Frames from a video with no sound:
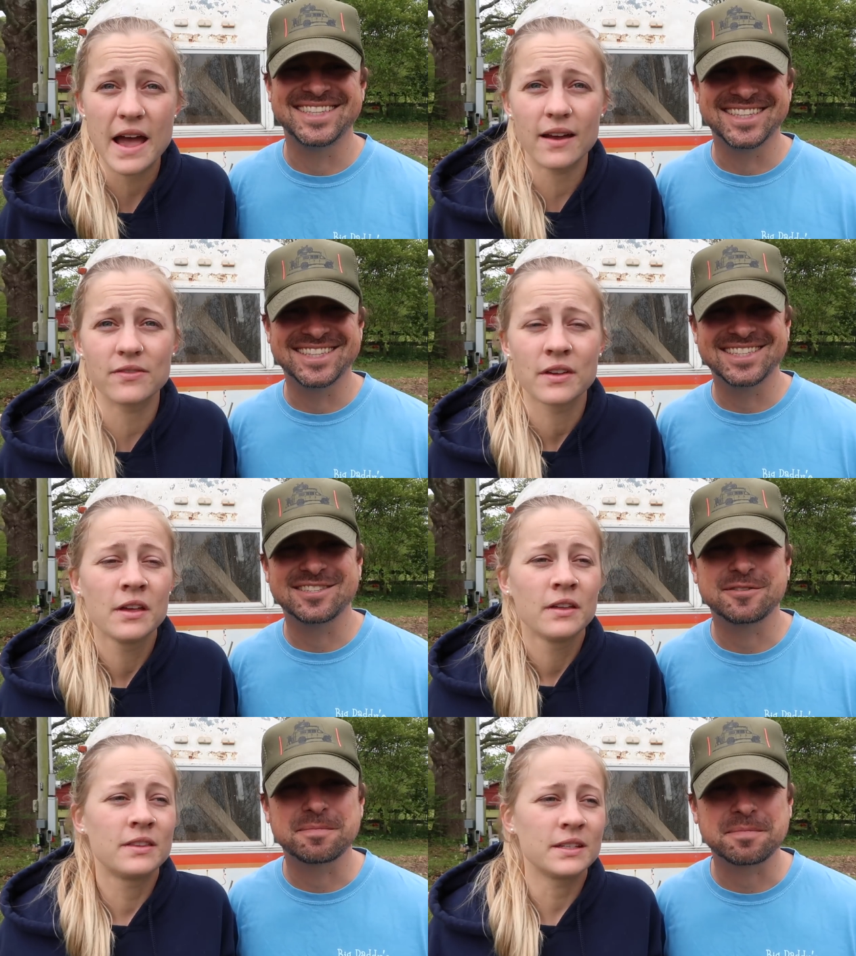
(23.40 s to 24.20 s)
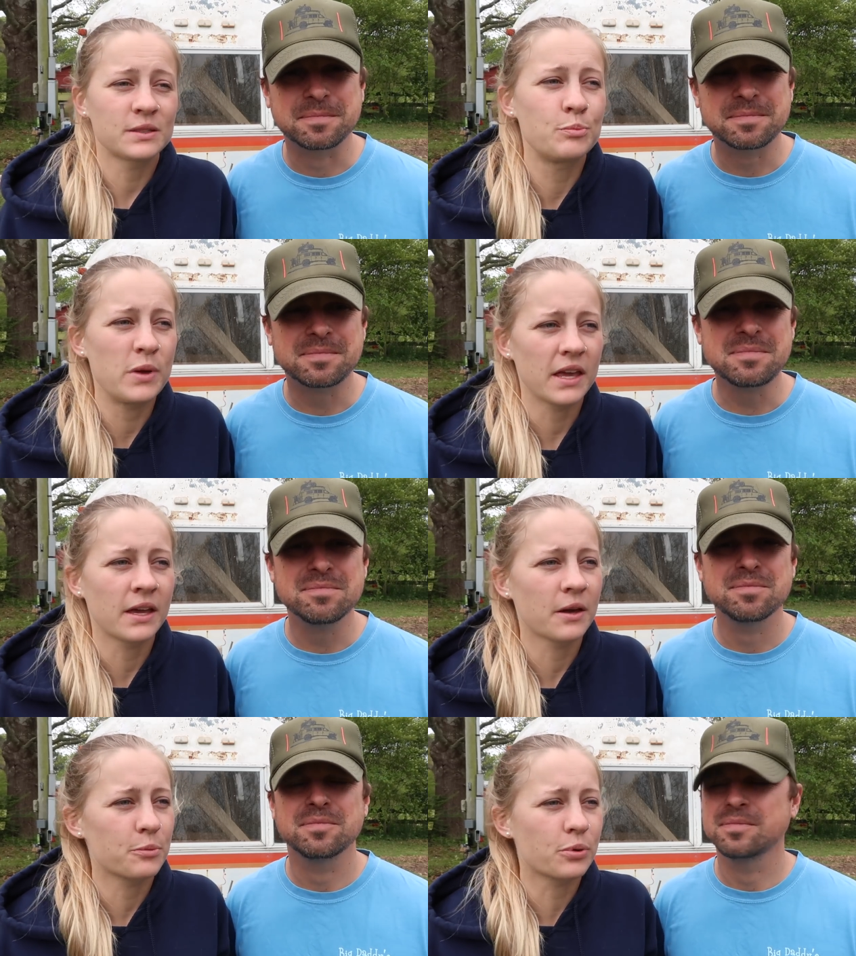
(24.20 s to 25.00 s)
Speaker 1: have this
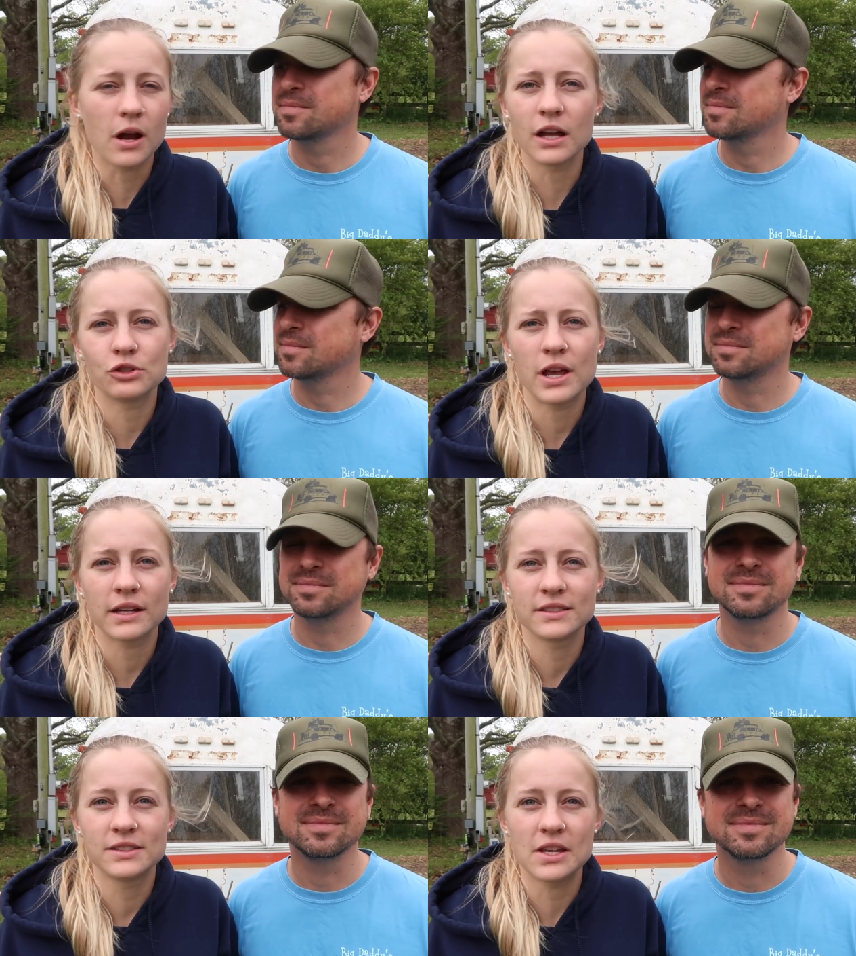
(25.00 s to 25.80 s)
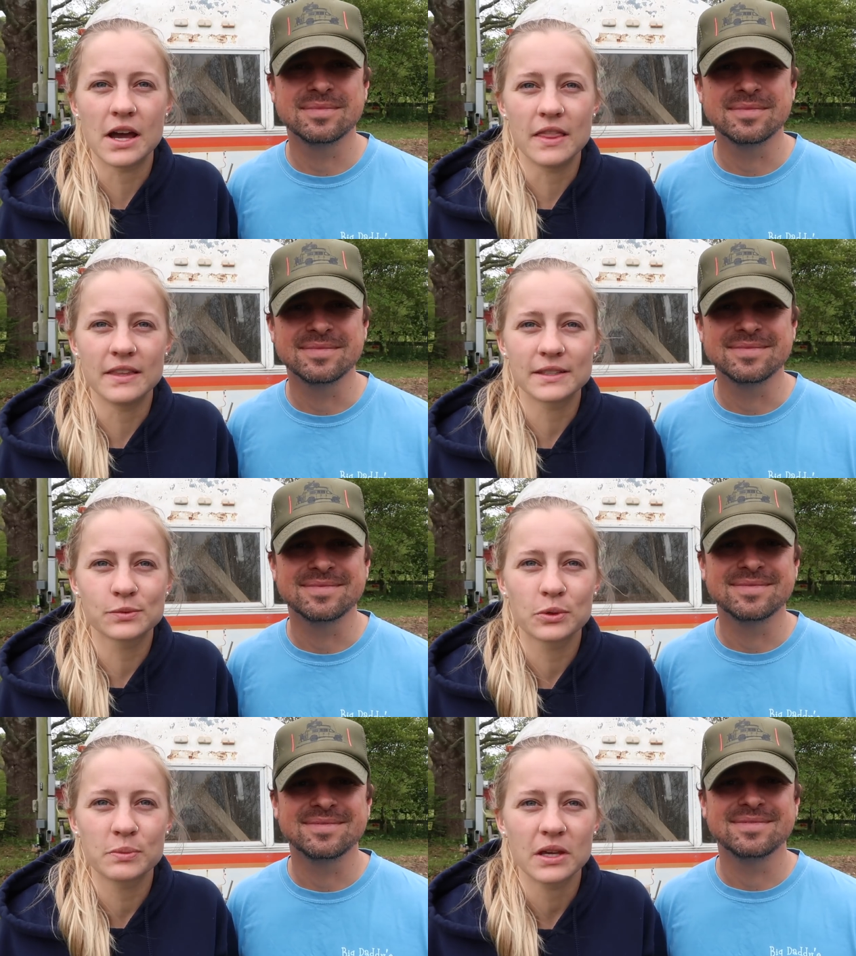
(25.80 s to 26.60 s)
big project done. This
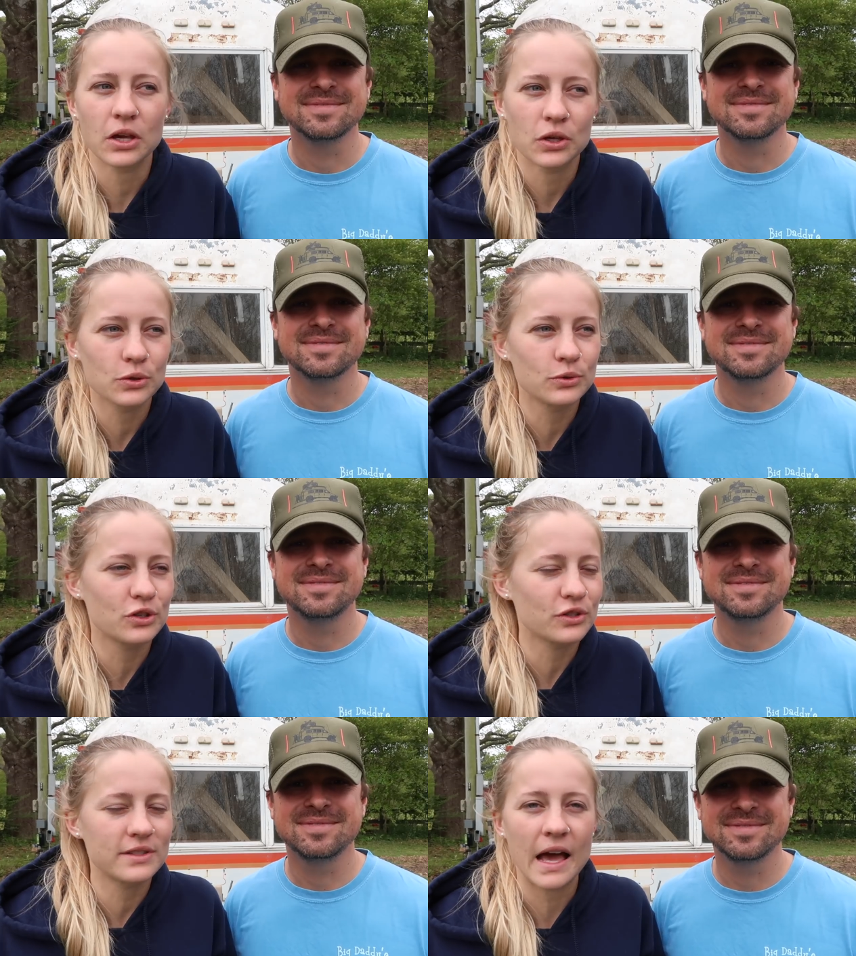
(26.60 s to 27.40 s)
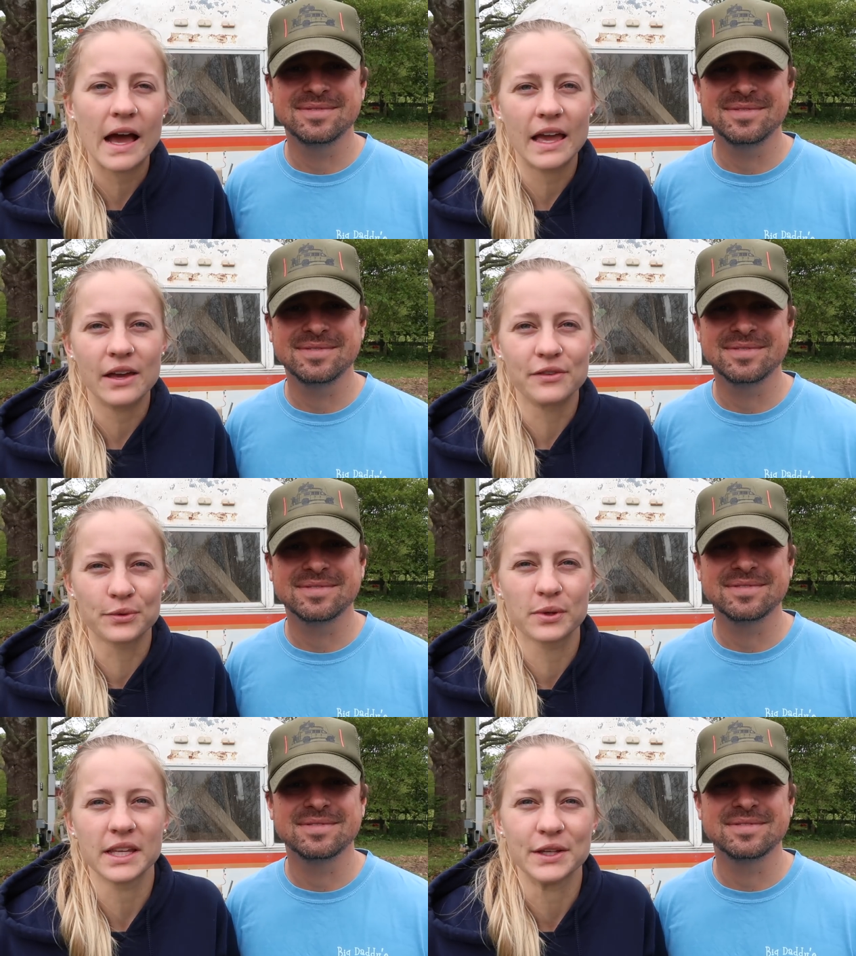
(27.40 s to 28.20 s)
will be a huge sigh of
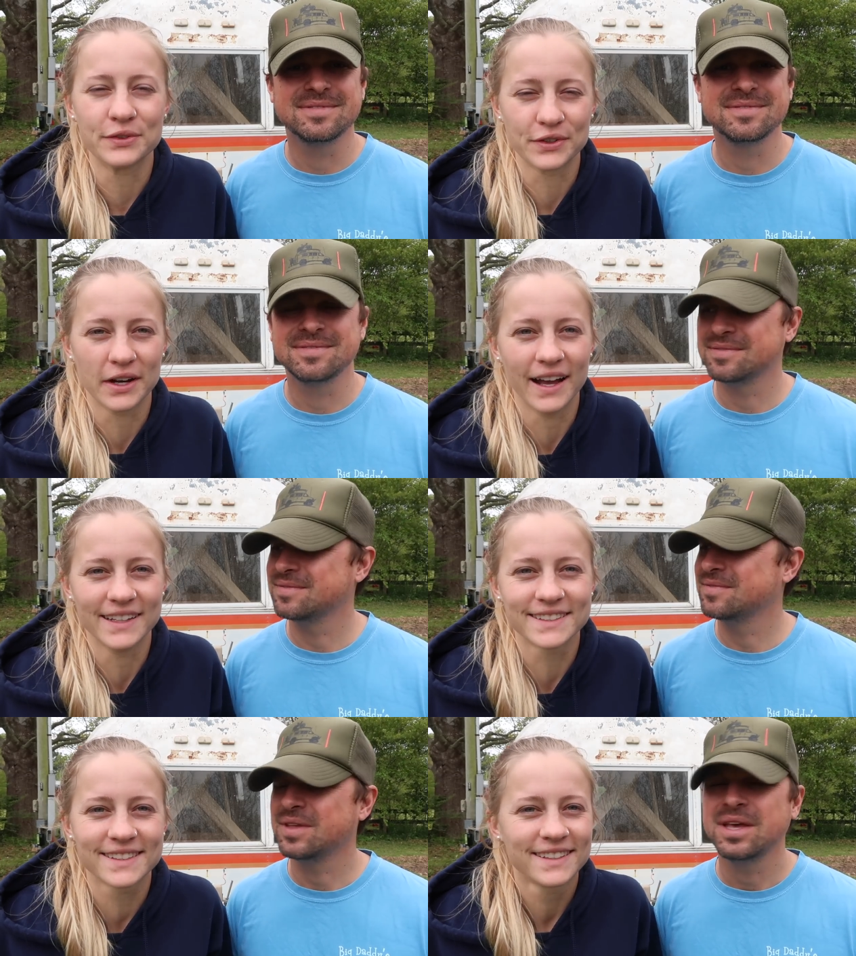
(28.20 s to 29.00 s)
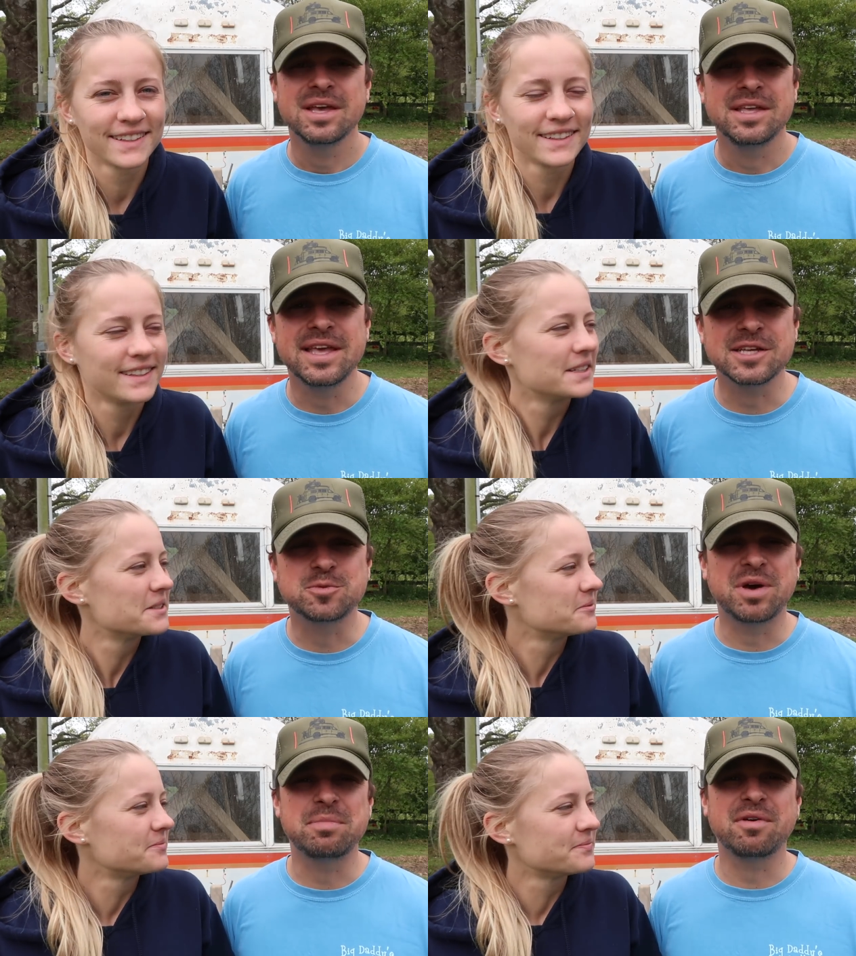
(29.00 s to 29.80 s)
relief for us.
Speaker 2: Yes,
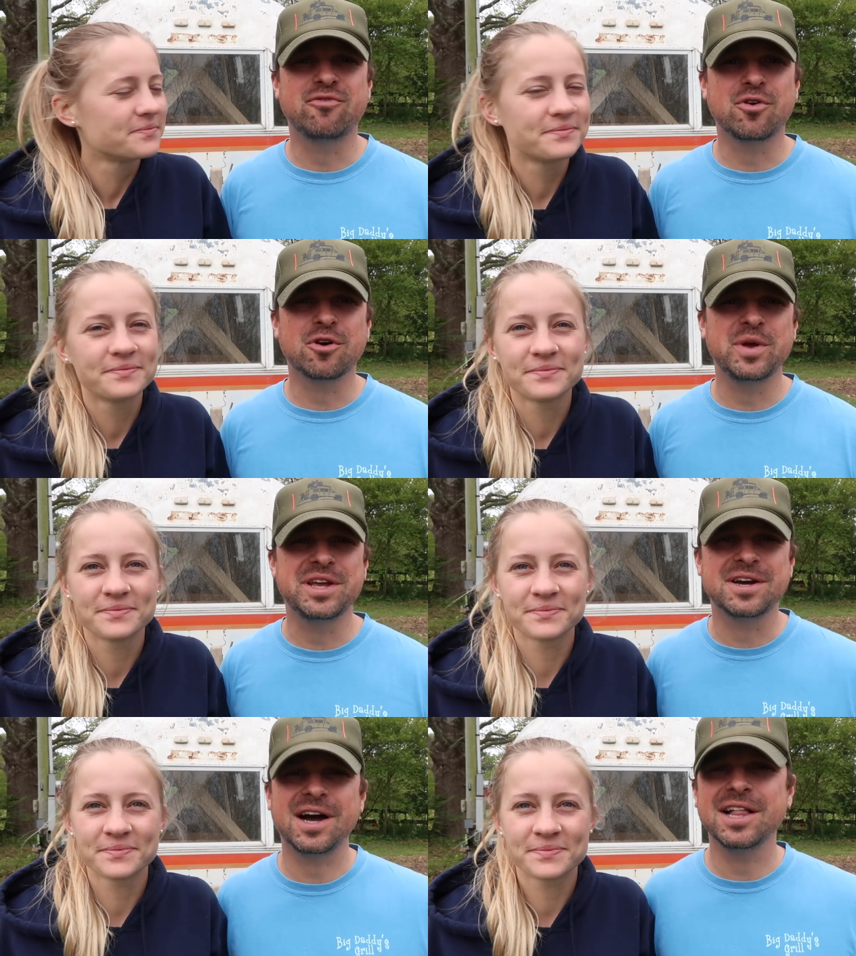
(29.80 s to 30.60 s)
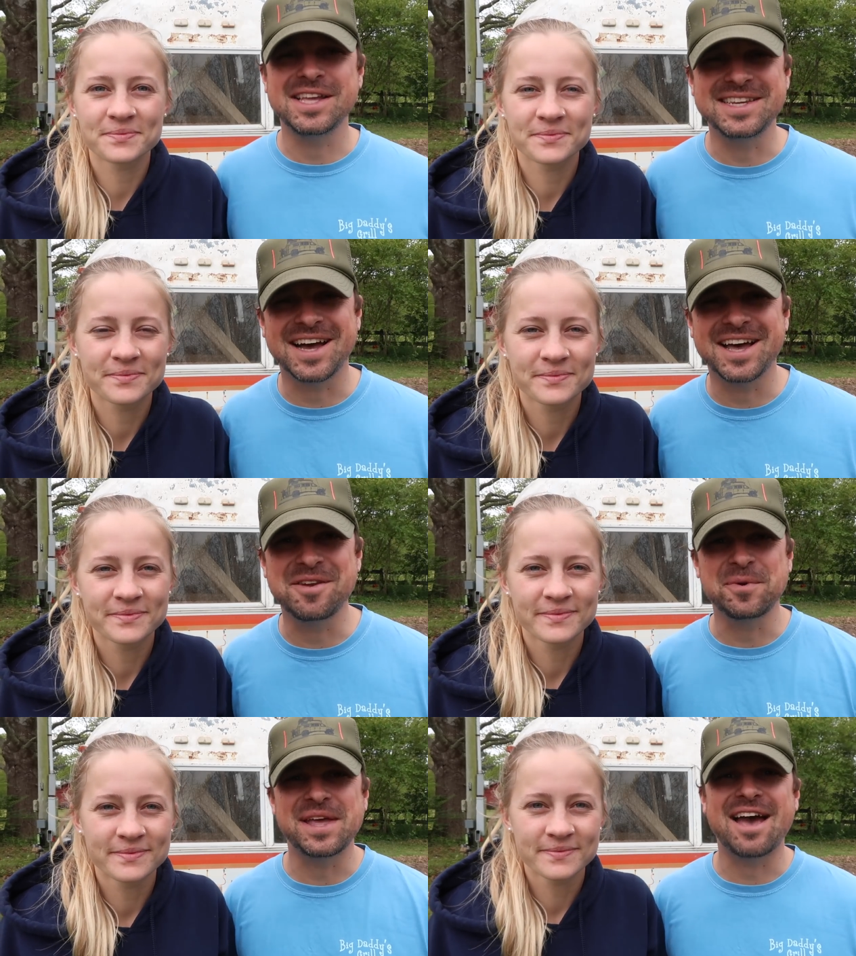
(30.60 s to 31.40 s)
but before we call it
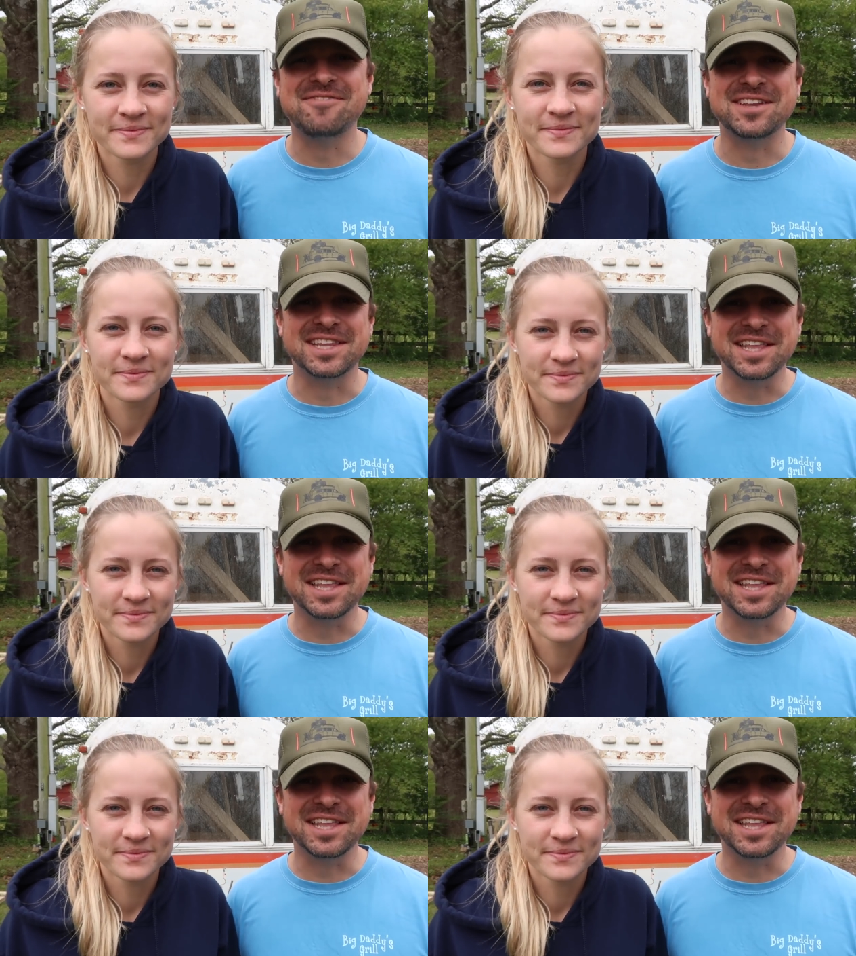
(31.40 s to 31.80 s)
done, we have to